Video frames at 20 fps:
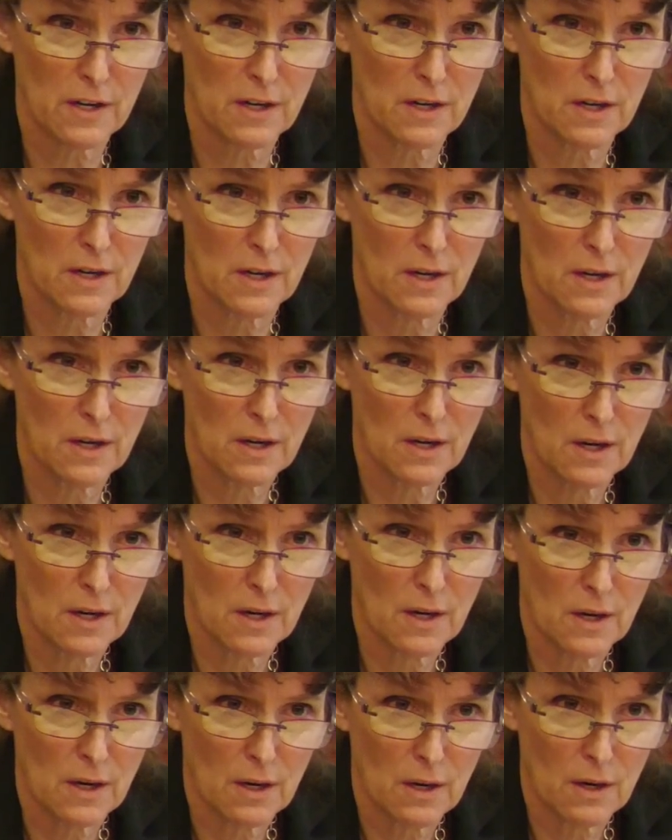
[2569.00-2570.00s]
Yeah.
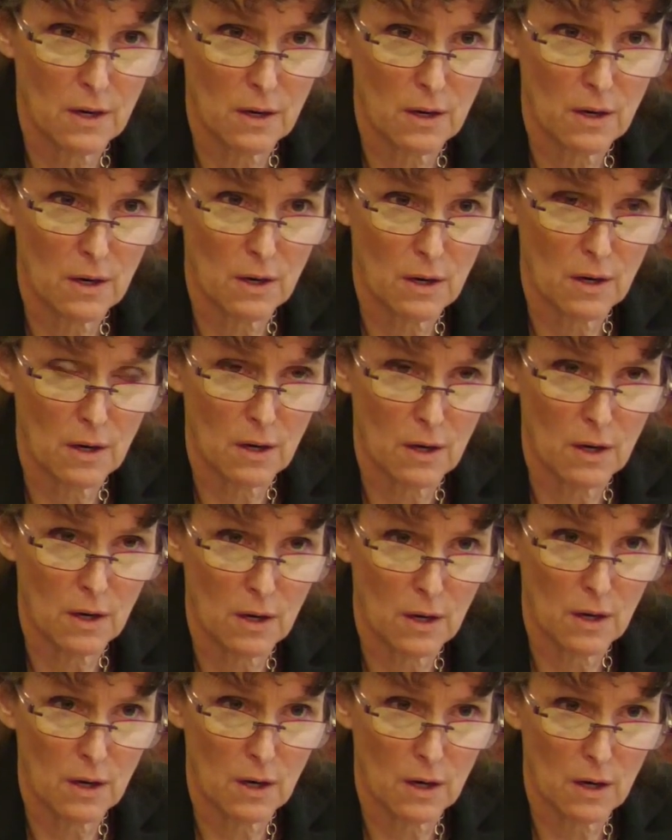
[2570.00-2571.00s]
This
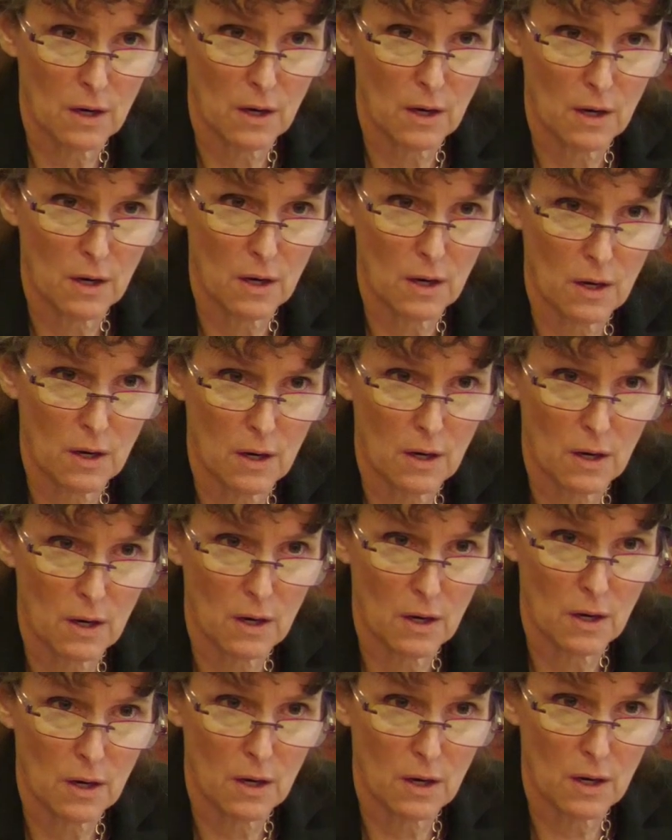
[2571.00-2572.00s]
thing about us being on the
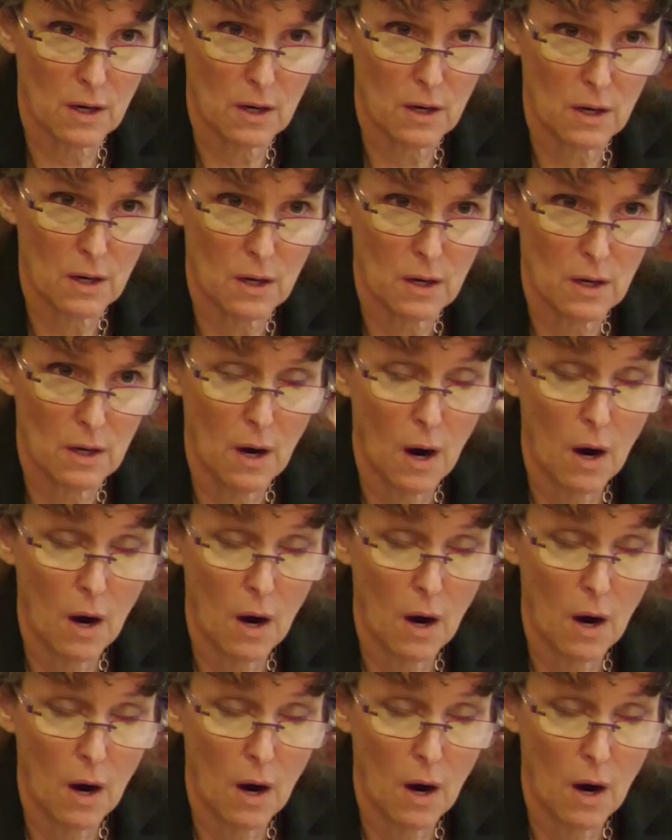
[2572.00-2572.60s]
steps never happened.